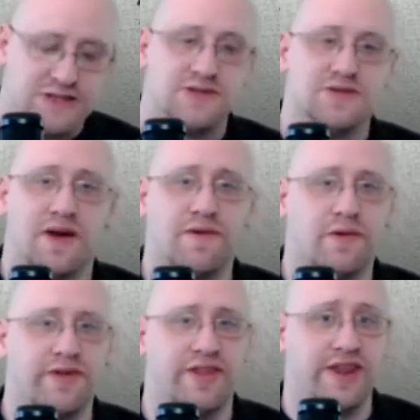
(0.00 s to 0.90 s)
Now, of
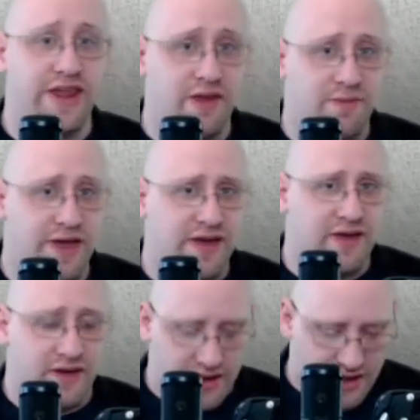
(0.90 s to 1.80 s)
course, the D E
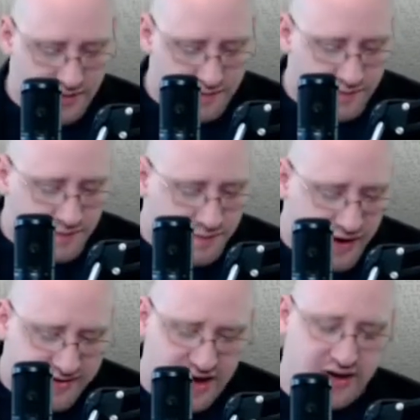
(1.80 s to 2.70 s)
P uh,
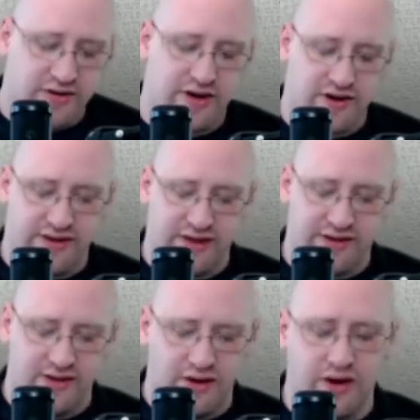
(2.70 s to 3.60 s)
press secretary
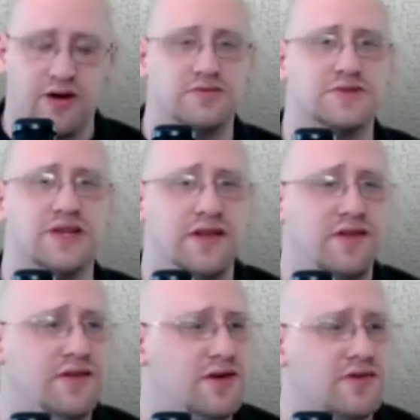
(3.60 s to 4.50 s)
says, no, no, no, that,
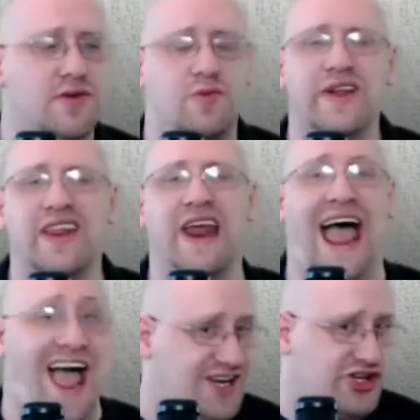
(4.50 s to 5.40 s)
no, no, we didn't
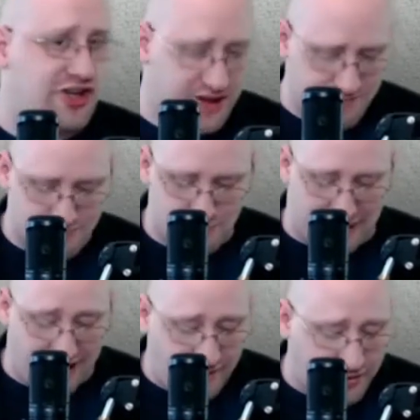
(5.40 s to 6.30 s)
actually
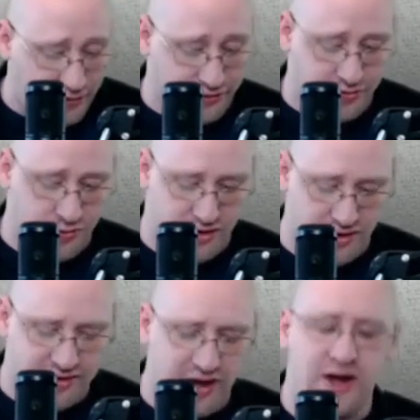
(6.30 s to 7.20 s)
ban those
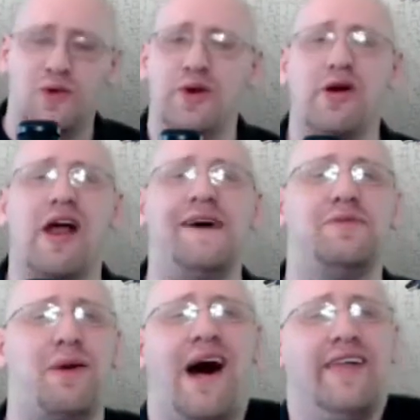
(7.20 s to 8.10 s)
words. We don't have a
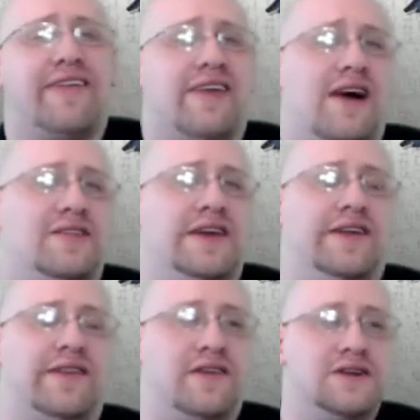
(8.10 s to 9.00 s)
policy on
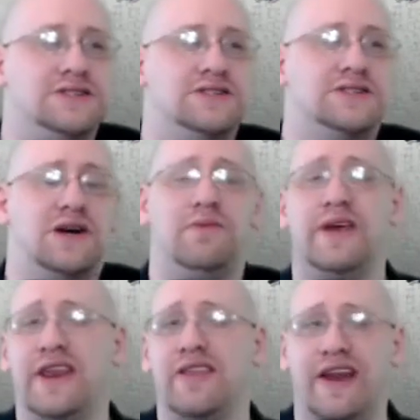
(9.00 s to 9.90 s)
this.
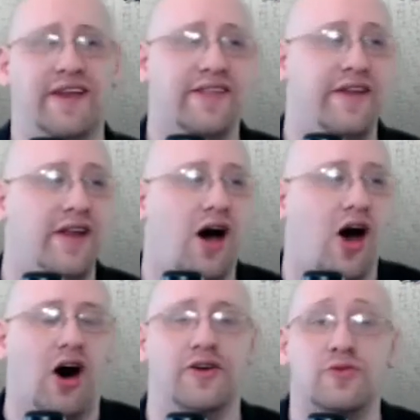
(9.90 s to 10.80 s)
Meaning that it's an
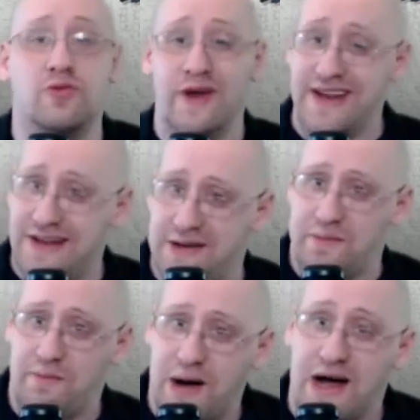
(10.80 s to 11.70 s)
unwritten
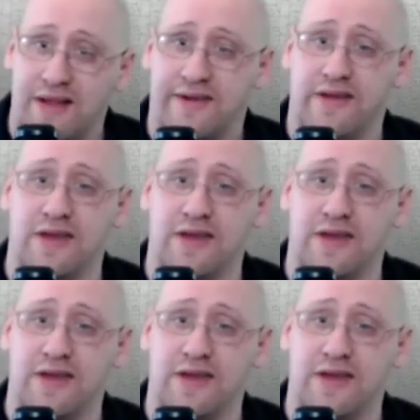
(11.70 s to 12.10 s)
policy.